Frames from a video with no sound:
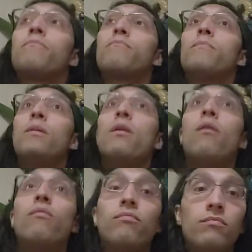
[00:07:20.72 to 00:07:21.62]
You
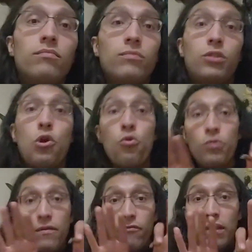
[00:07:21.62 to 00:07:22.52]
know, two
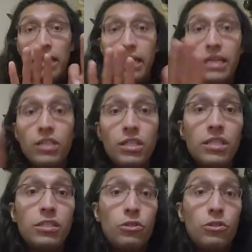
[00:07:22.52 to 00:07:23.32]
different lineages,